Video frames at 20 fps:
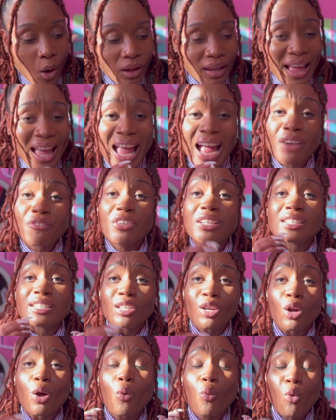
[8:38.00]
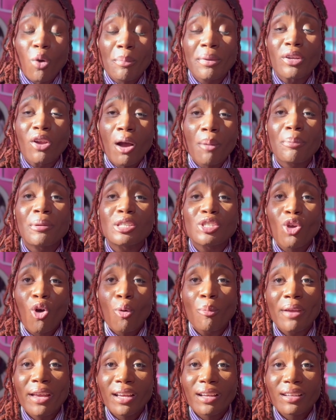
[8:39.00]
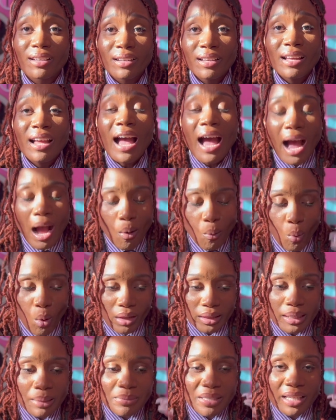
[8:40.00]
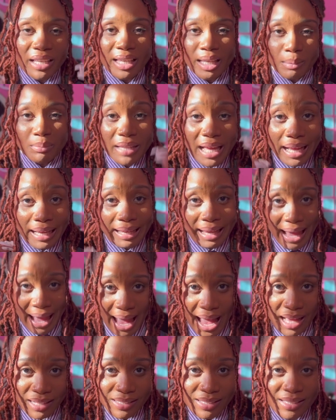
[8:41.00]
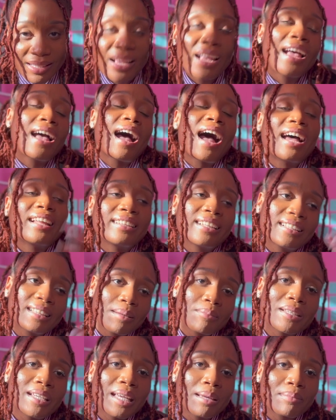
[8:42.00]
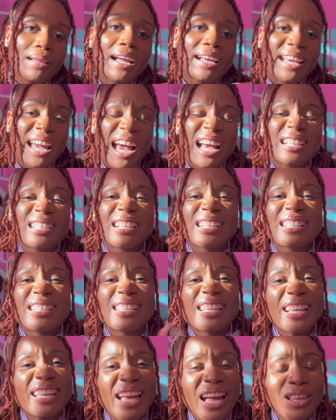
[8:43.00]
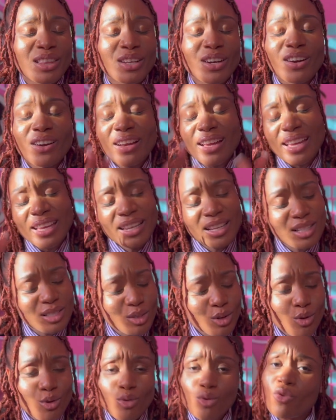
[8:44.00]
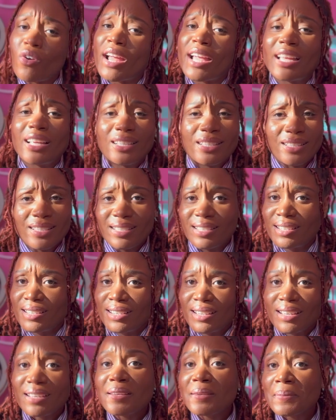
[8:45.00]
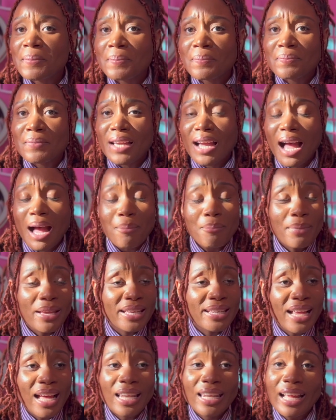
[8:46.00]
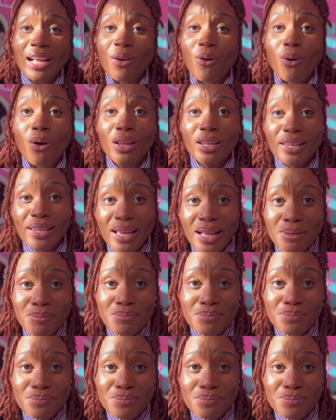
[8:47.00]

every single woman on Potomac. I want them to keep that cast. I need them to keep that cast because together it is great. I may not like all of them.